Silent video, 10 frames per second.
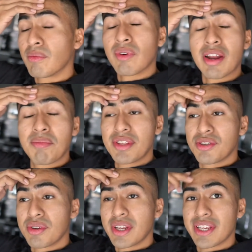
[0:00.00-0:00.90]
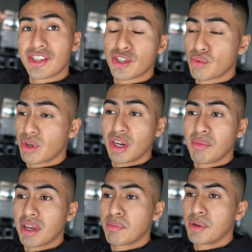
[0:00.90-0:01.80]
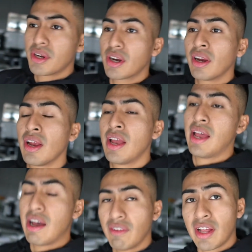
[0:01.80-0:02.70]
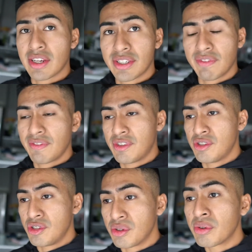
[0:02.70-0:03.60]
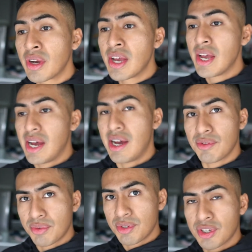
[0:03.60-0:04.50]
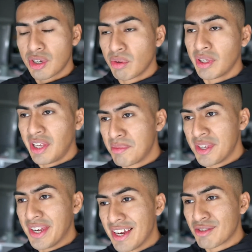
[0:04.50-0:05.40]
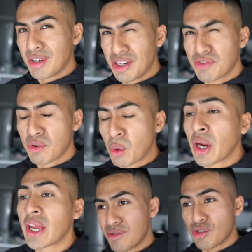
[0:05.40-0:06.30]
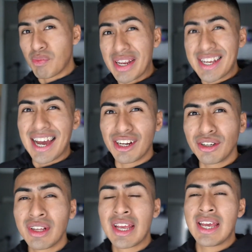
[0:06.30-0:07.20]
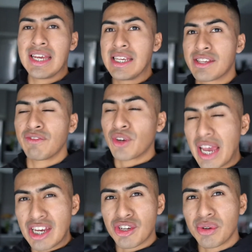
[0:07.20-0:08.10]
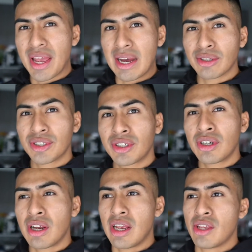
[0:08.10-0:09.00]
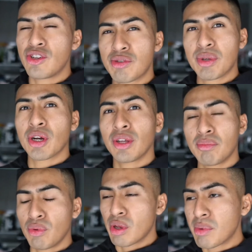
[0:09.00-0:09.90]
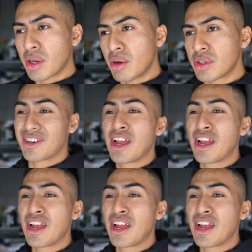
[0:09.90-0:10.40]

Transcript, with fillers: What I've been doing is just working on my computer. I have a lot of stuff to do. So I'm just gonna quickly update you guys what I do for work. So my title is a vocational counselor. It used to be called employment coach.